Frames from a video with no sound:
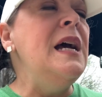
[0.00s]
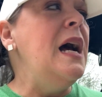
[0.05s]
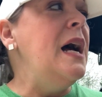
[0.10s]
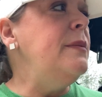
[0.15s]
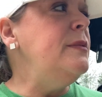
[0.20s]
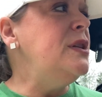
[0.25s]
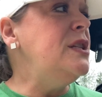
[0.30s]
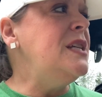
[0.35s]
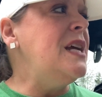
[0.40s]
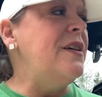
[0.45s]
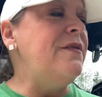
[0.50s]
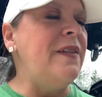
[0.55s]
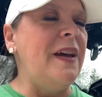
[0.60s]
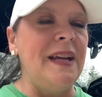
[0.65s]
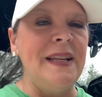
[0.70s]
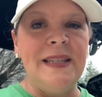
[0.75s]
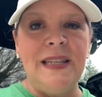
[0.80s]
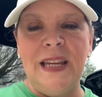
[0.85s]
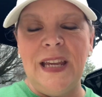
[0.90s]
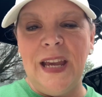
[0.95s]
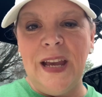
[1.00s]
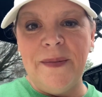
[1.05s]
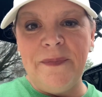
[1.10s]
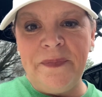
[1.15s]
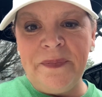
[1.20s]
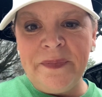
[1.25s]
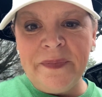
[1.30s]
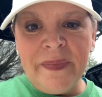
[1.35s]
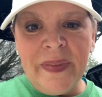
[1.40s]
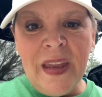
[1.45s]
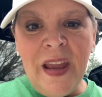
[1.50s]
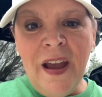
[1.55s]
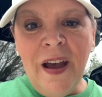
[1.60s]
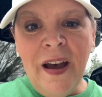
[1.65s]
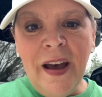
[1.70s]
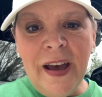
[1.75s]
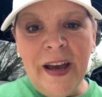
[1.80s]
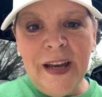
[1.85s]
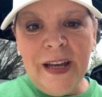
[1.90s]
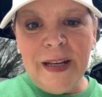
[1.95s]
I'm just not fancy yet.
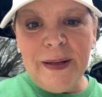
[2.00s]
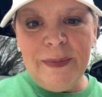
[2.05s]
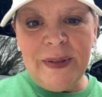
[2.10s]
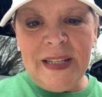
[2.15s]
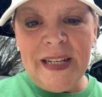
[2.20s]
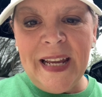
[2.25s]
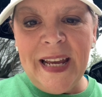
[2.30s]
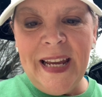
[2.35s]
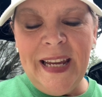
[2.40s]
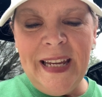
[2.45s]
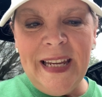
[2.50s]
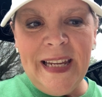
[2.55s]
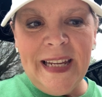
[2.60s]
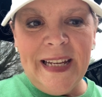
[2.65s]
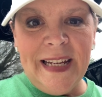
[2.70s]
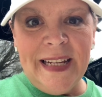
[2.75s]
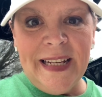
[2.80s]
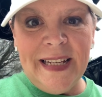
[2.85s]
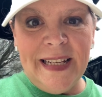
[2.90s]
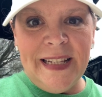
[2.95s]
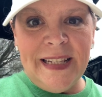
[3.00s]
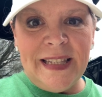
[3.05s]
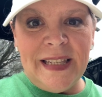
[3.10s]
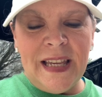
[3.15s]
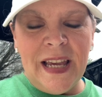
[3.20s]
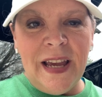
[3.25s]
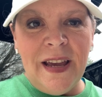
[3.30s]
Um, today is